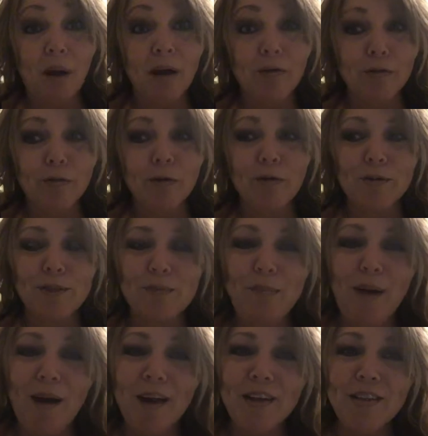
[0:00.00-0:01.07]
bought frozen
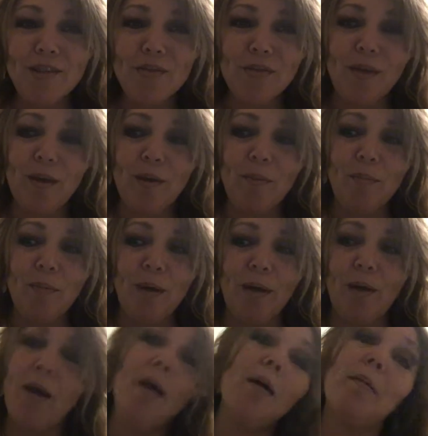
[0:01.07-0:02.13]
pies for them,
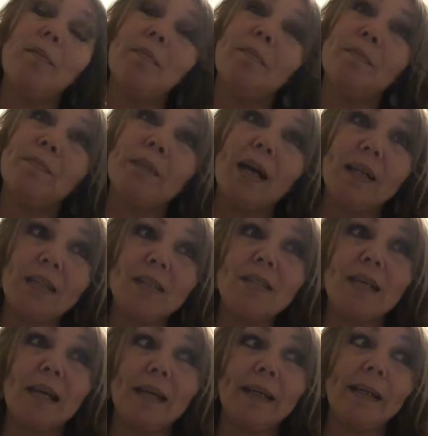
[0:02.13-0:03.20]
but I
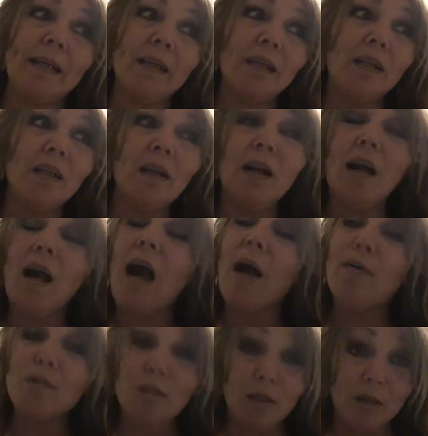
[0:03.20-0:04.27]
decided
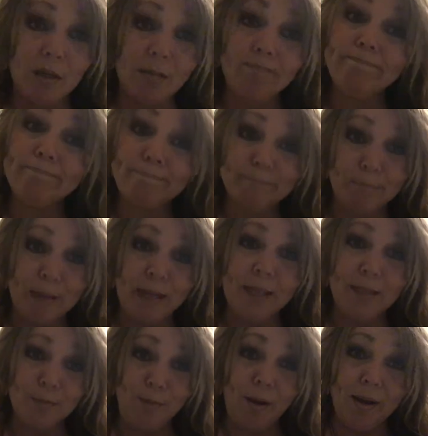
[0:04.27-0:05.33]
I was gonna bake
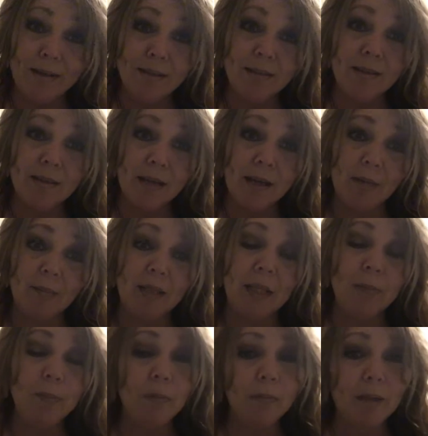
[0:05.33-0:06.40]
some pies tonight. I'm
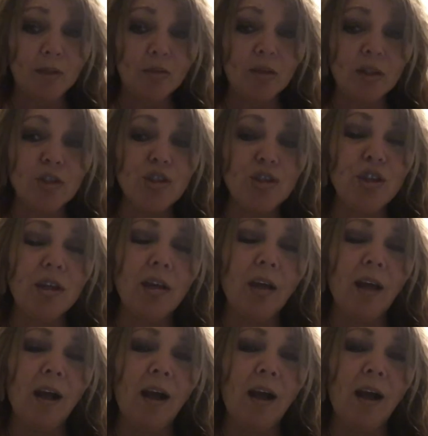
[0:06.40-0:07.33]
keeping my tradition.